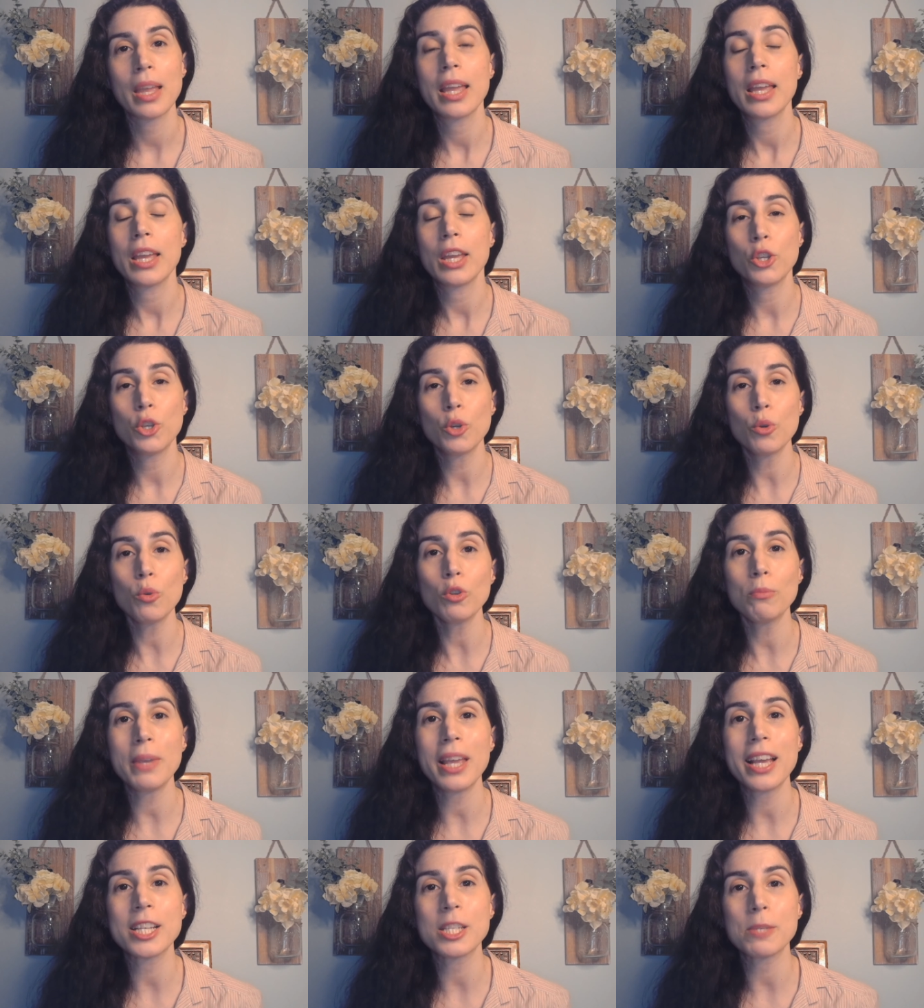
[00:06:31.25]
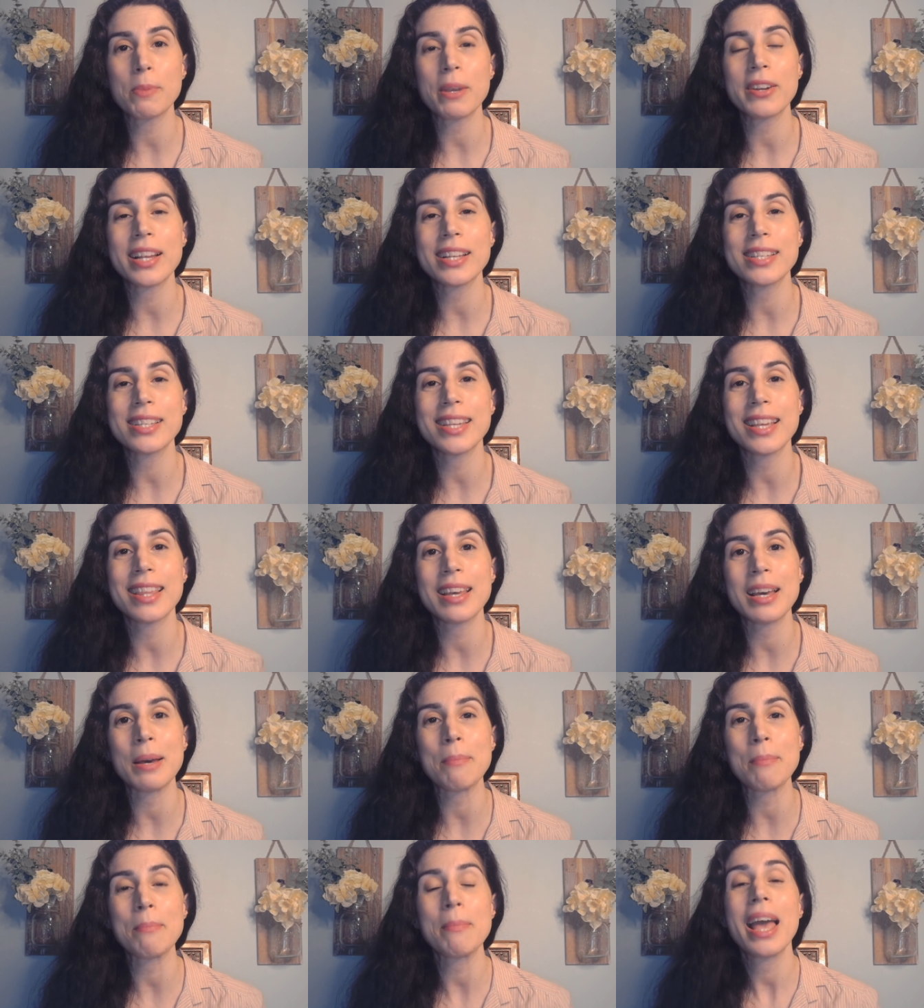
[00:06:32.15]
you would be experiencing
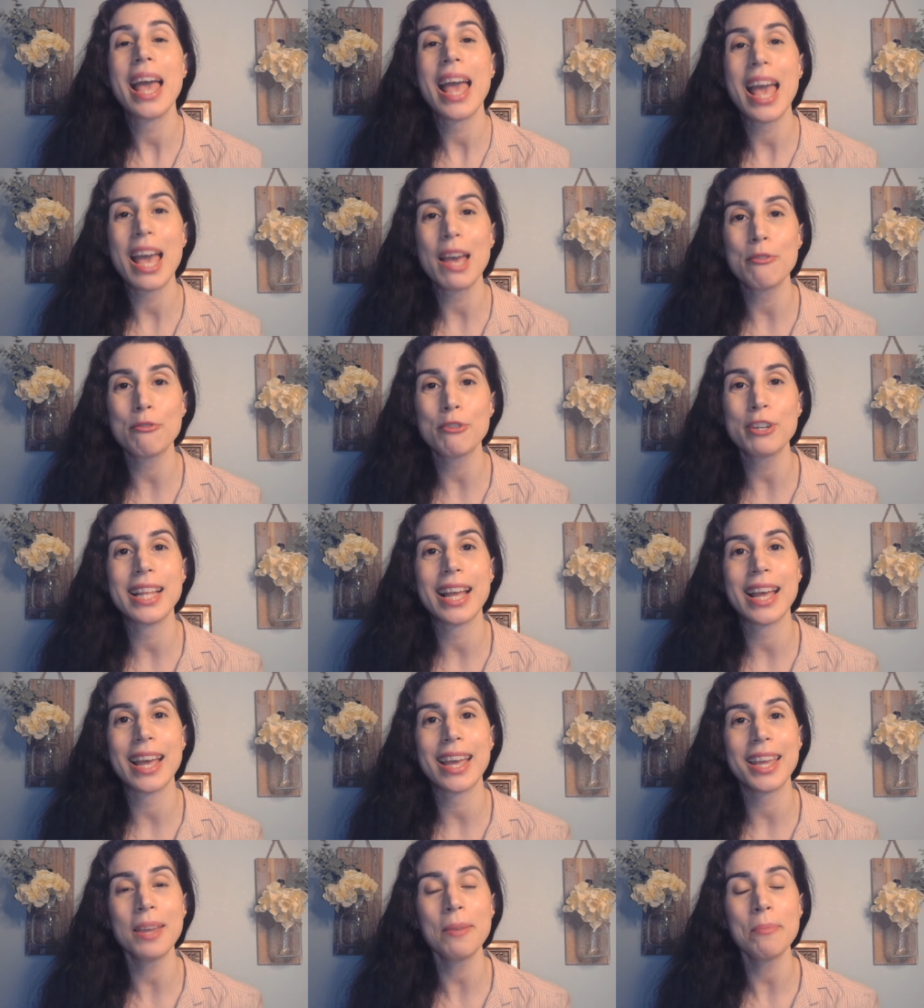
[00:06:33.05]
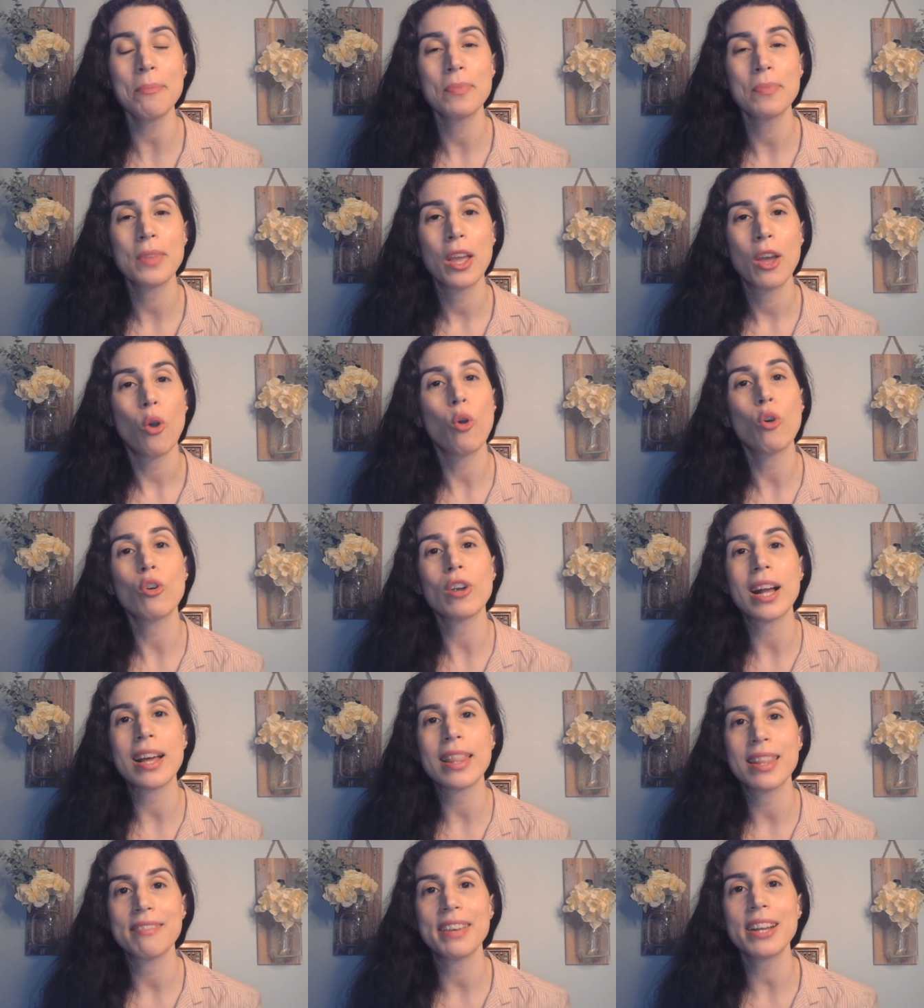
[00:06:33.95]
them every day or
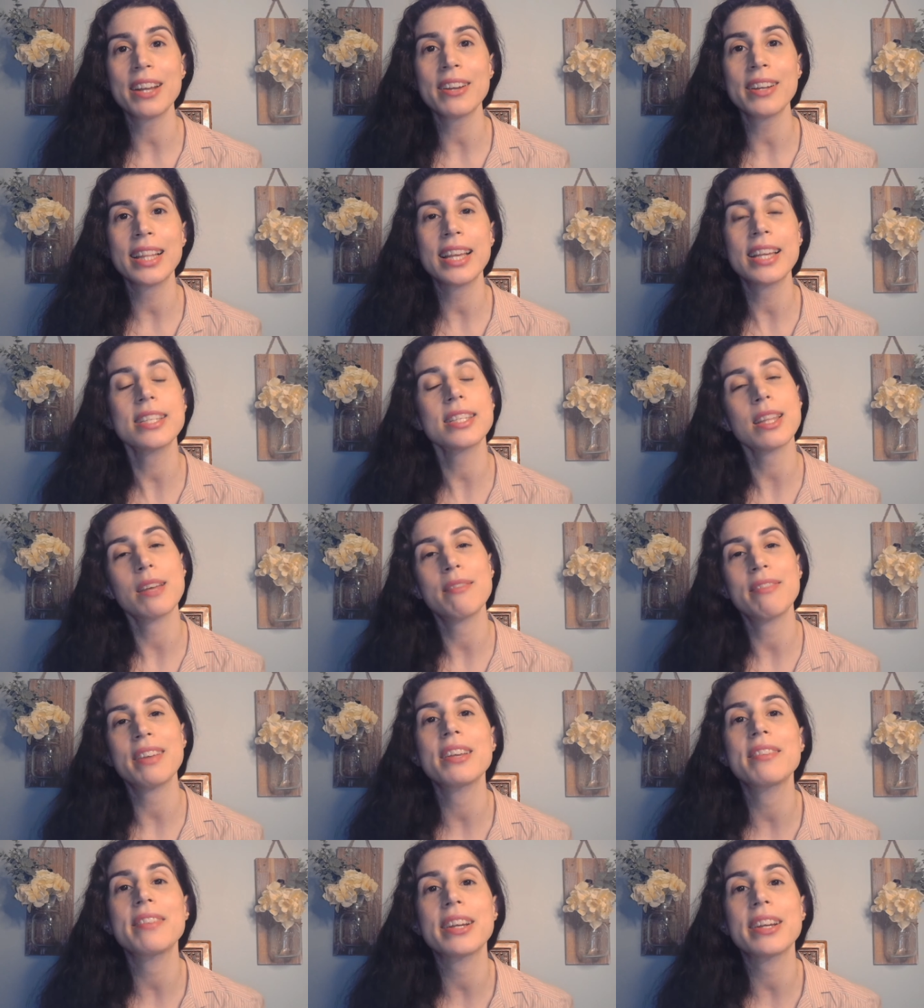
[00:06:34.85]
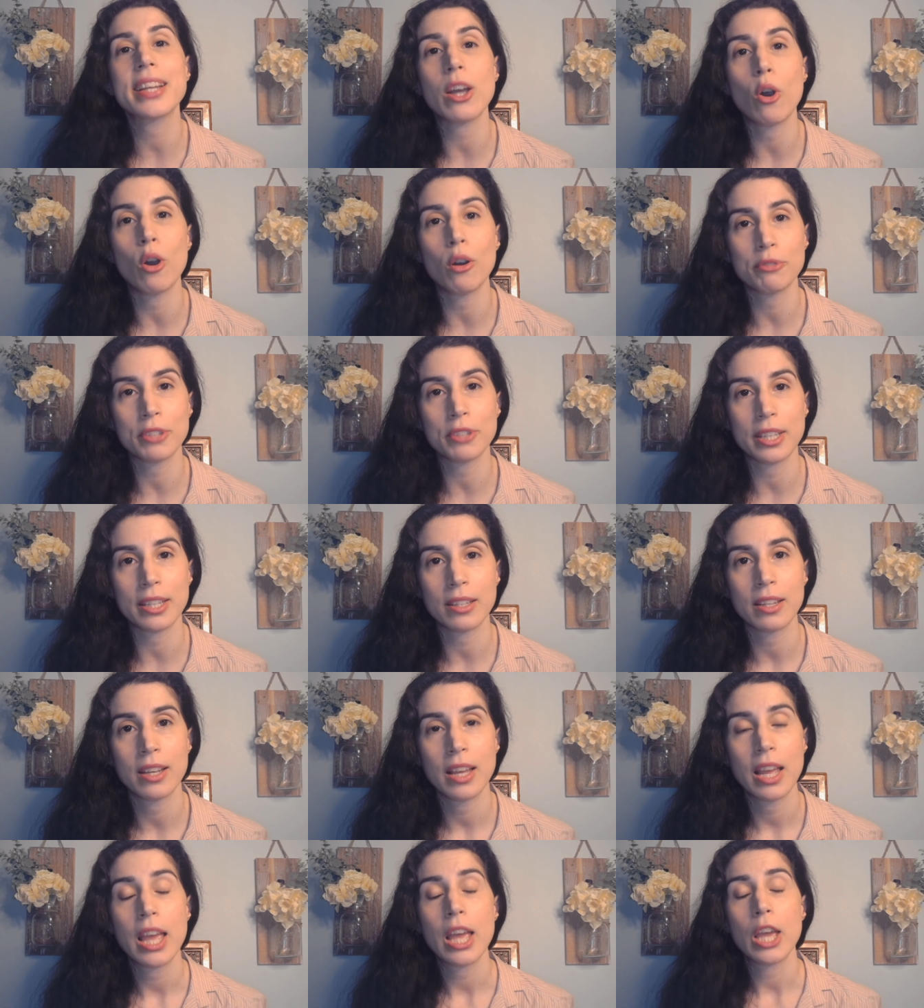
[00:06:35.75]
at the very least, very, very often.
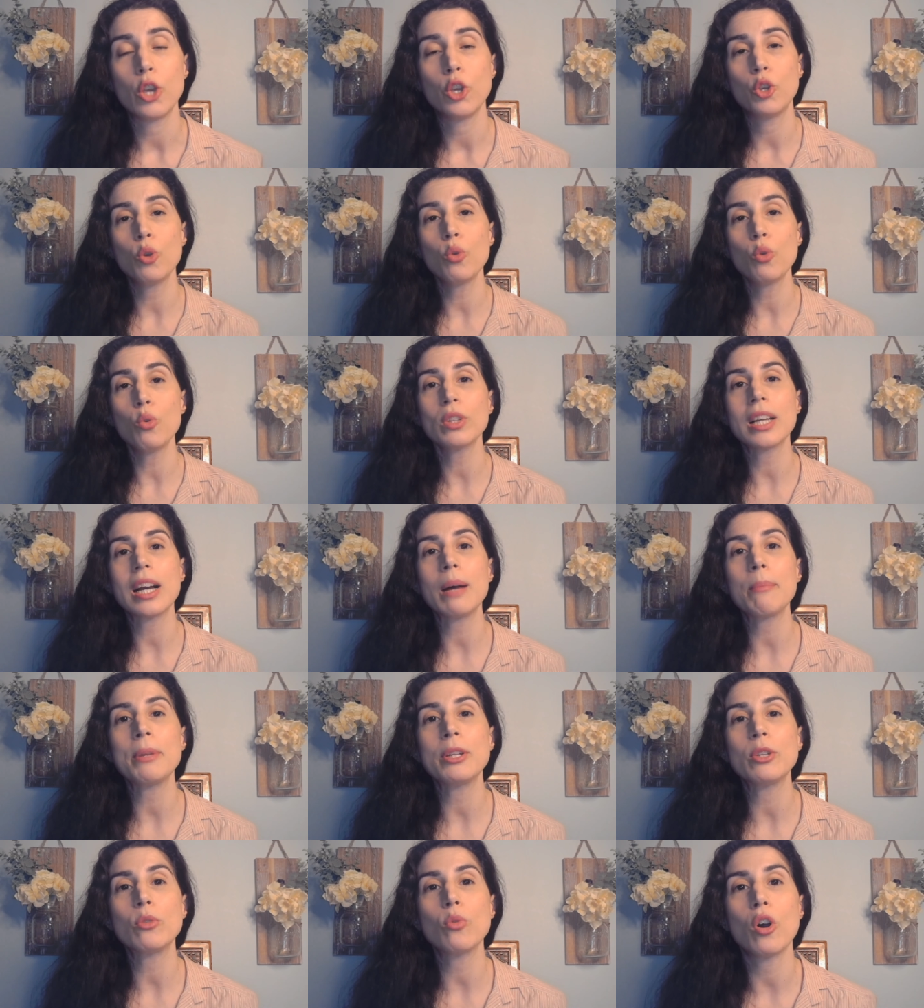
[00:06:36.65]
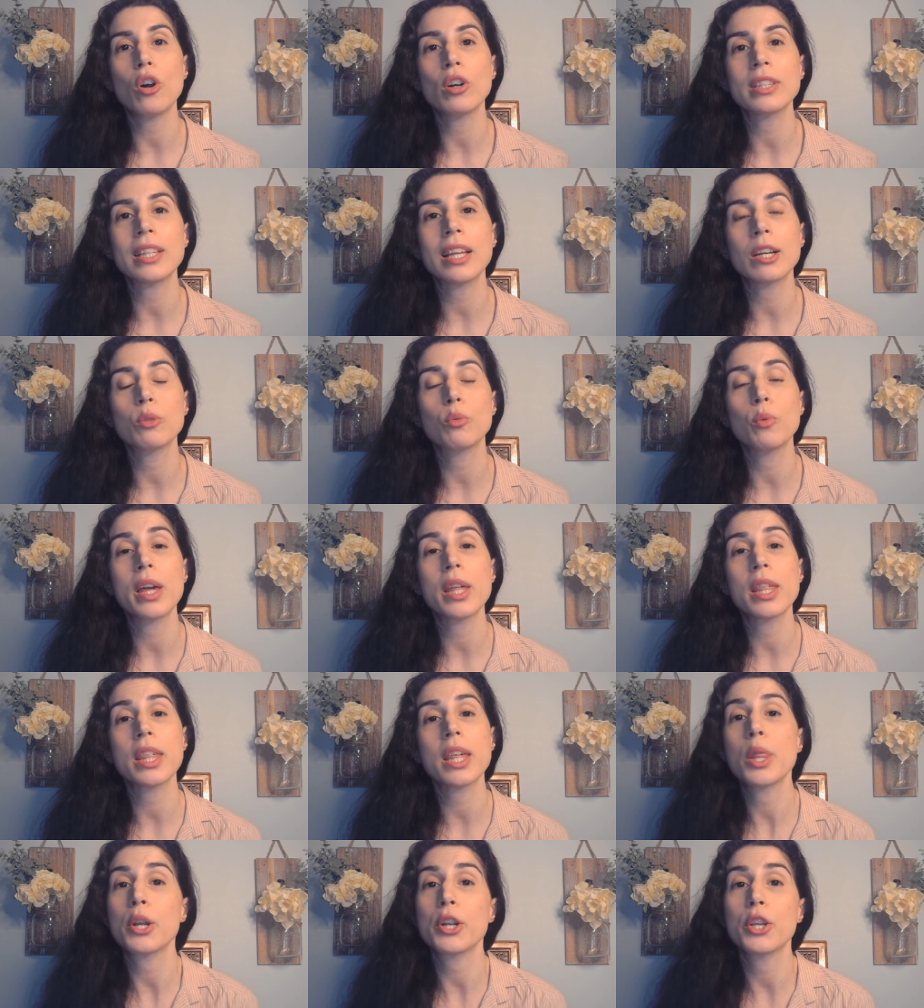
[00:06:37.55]
You would come into contact
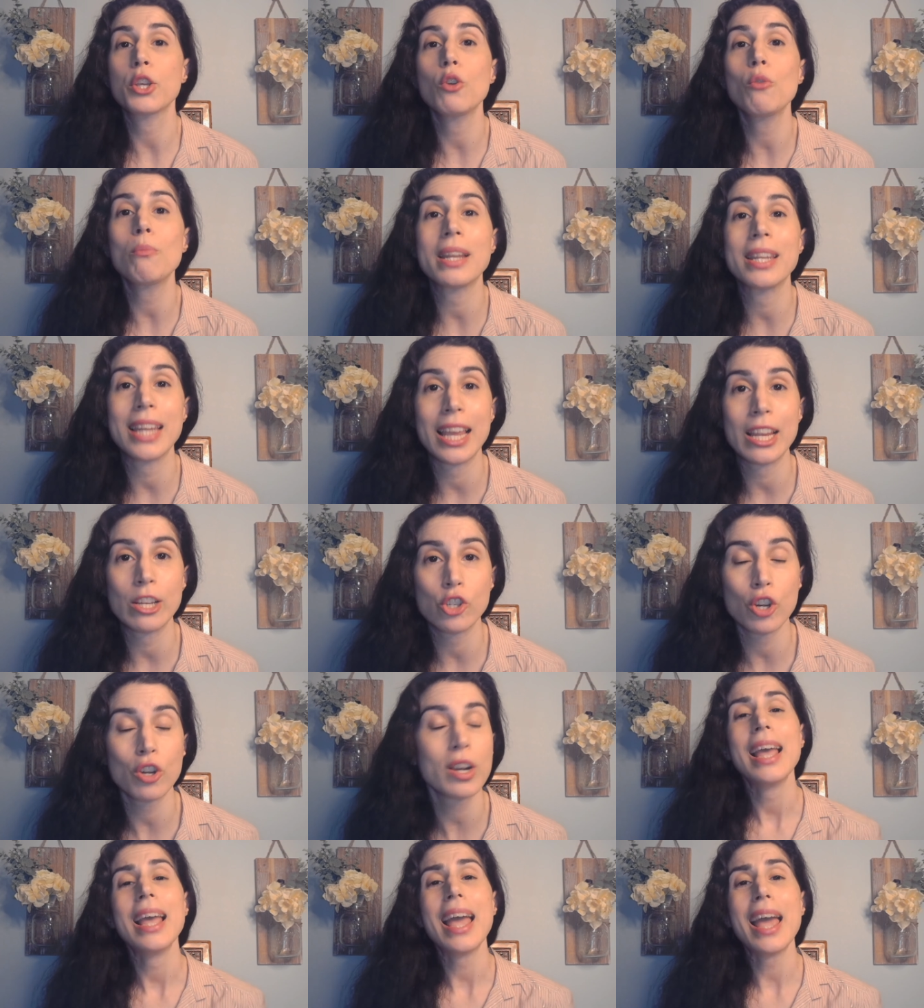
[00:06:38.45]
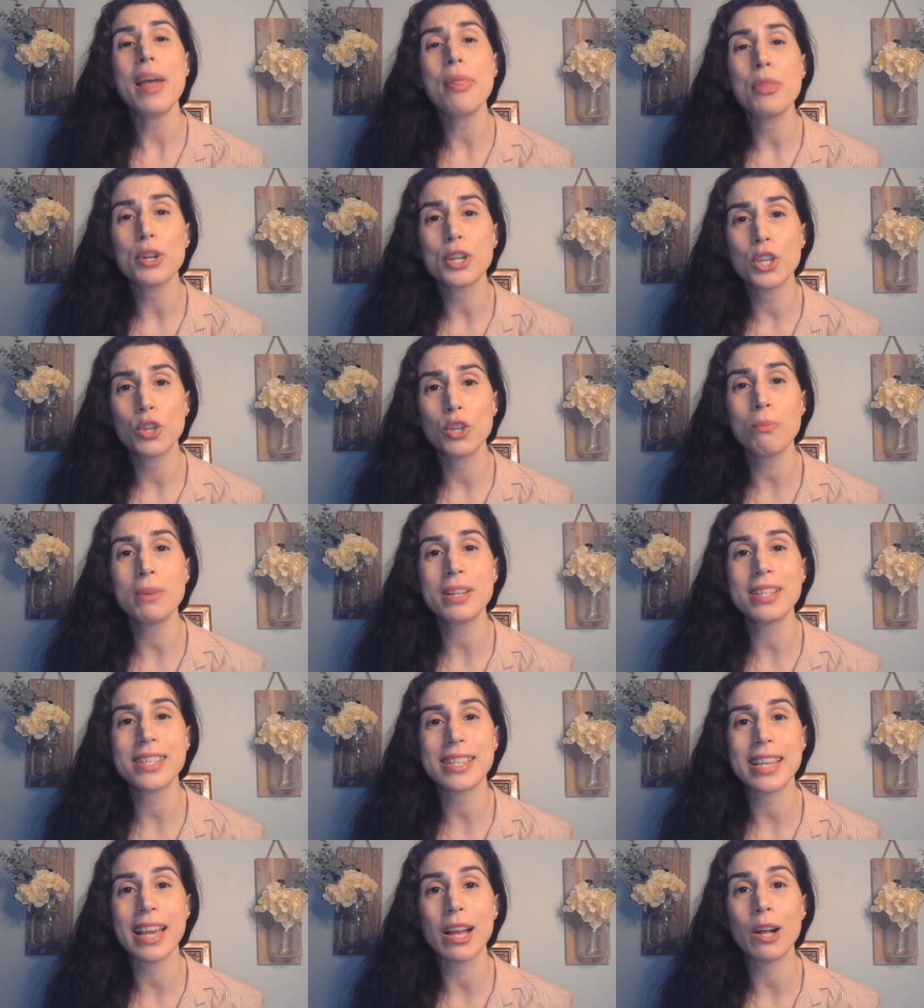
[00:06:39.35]
with their human nature and their human
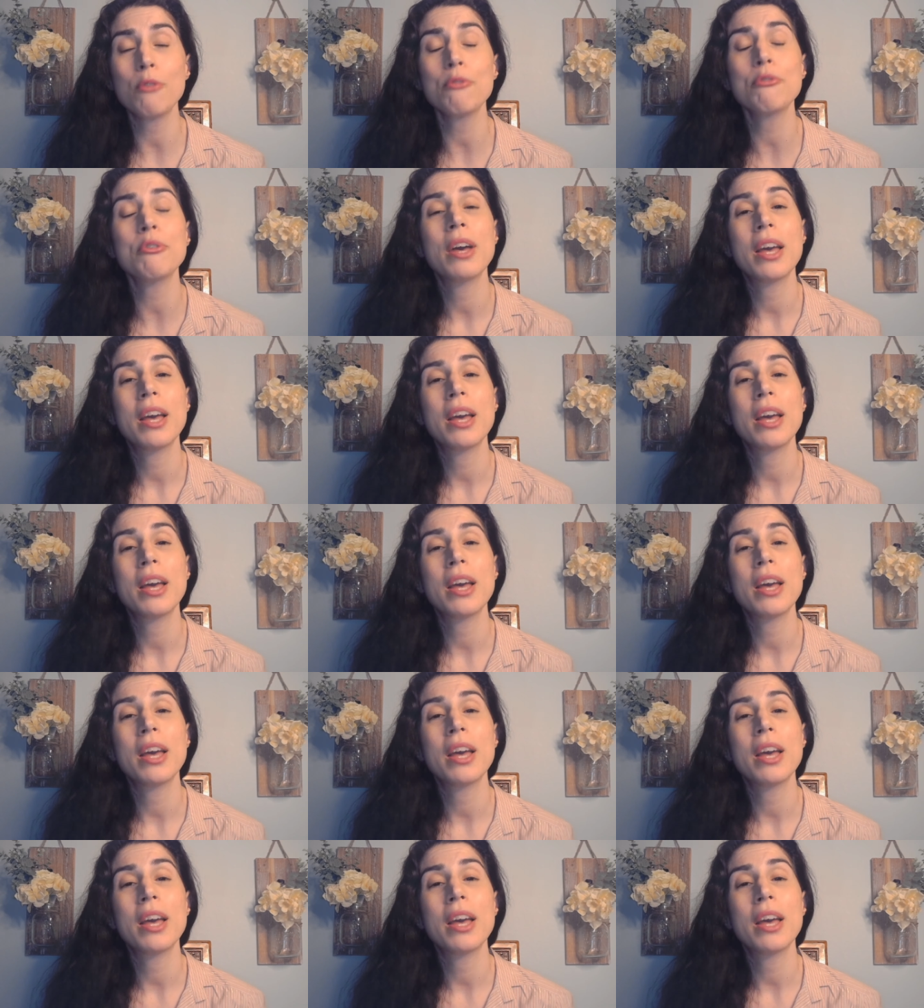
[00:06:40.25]
self